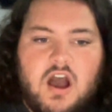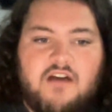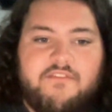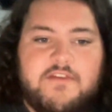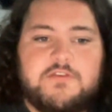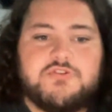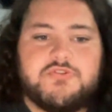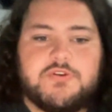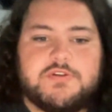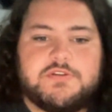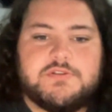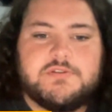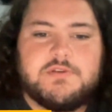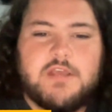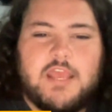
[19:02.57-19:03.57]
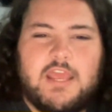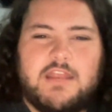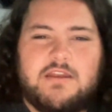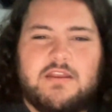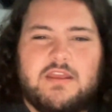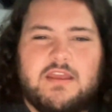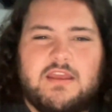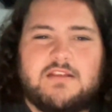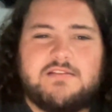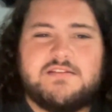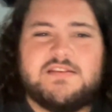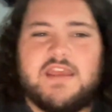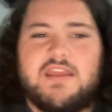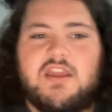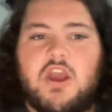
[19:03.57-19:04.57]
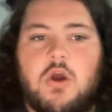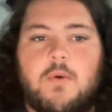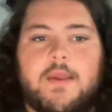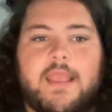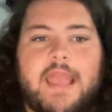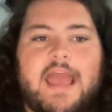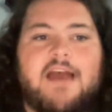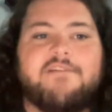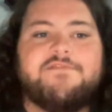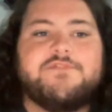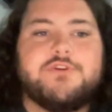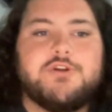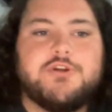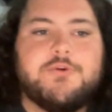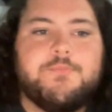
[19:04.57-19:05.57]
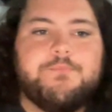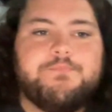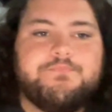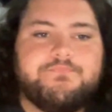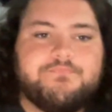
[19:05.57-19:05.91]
of interest in say going after